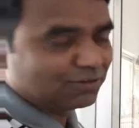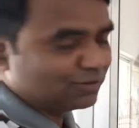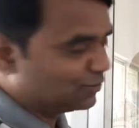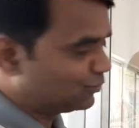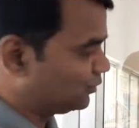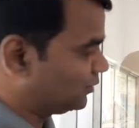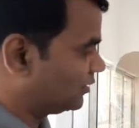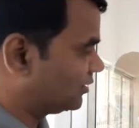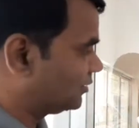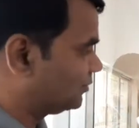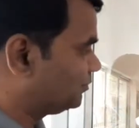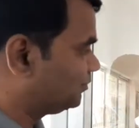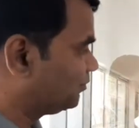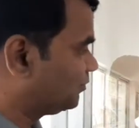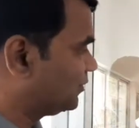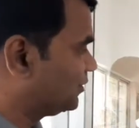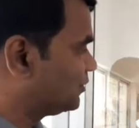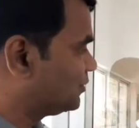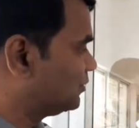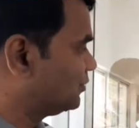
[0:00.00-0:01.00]
to
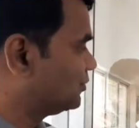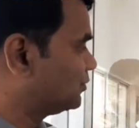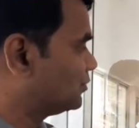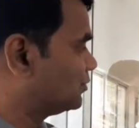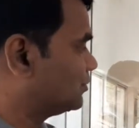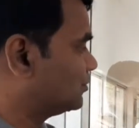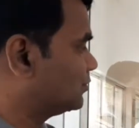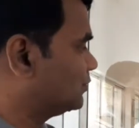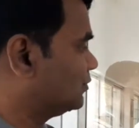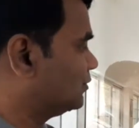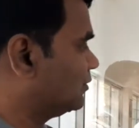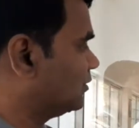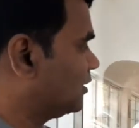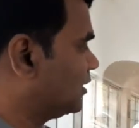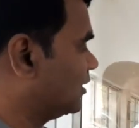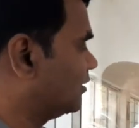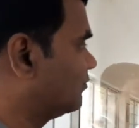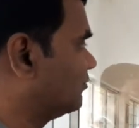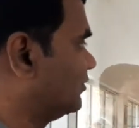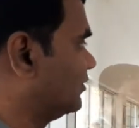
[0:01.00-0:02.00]
it. So,
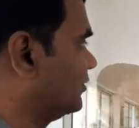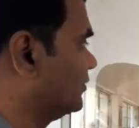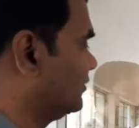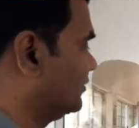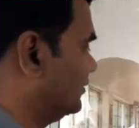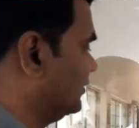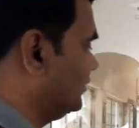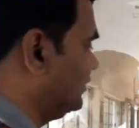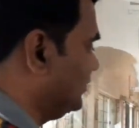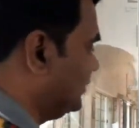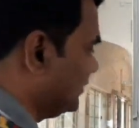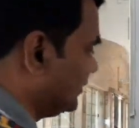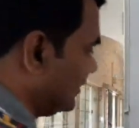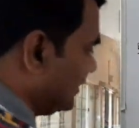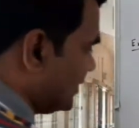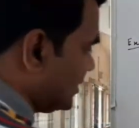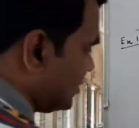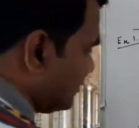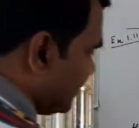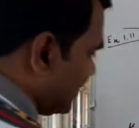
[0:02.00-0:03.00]
alpha,
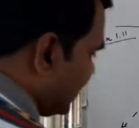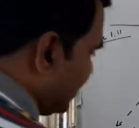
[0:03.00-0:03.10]
that is root